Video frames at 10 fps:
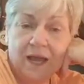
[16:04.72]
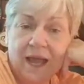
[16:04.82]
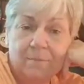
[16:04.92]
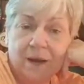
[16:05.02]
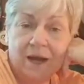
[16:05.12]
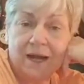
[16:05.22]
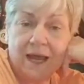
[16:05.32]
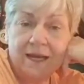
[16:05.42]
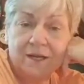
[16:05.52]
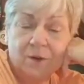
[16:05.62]
So when I
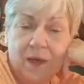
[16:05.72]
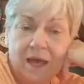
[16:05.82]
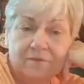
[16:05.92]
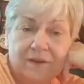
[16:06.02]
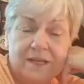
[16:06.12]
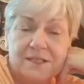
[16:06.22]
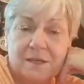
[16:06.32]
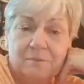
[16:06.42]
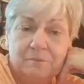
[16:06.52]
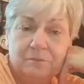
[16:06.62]
got married, I didn't know how
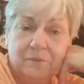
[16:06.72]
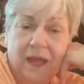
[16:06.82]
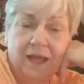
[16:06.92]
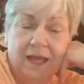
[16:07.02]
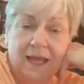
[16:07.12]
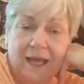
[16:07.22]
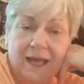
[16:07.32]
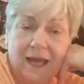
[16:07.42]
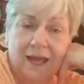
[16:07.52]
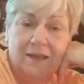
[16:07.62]
to fuss.
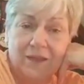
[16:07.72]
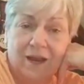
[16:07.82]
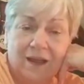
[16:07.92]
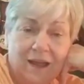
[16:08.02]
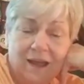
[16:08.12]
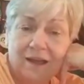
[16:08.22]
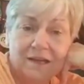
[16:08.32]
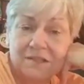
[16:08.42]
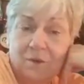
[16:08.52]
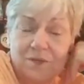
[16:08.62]

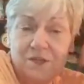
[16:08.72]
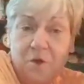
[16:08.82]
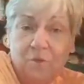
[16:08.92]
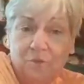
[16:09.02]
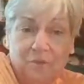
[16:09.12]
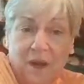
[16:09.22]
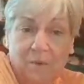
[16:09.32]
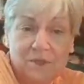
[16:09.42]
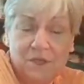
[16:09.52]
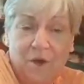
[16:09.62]
Because the
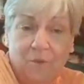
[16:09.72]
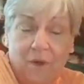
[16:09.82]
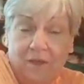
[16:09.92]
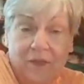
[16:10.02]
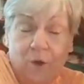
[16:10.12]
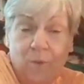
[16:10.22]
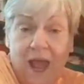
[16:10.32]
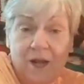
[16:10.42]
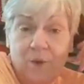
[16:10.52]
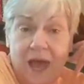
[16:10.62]

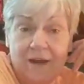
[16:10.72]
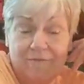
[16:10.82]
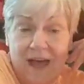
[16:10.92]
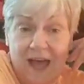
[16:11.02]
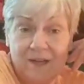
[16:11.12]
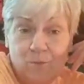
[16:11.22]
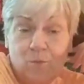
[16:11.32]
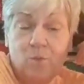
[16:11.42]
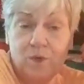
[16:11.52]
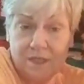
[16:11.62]
only way I knew how to fight
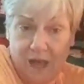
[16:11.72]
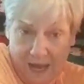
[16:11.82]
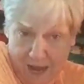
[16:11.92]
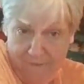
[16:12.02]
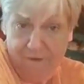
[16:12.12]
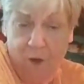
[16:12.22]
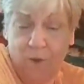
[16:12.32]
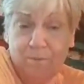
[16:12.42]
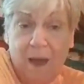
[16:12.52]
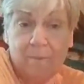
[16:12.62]
was like I fought
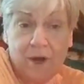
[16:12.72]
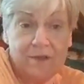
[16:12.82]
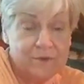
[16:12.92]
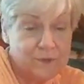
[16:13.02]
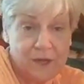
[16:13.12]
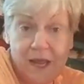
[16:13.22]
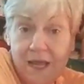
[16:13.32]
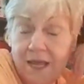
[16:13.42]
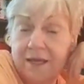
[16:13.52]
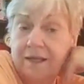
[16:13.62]
with my brothers.
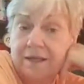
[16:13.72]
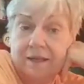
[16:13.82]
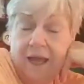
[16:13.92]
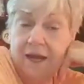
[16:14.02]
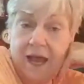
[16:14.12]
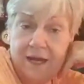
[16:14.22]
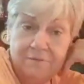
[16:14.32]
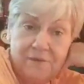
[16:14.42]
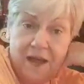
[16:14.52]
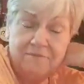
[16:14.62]
And I didn't
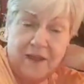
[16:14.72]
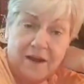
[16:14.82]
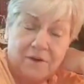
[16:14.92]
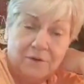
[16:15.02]
fight fair.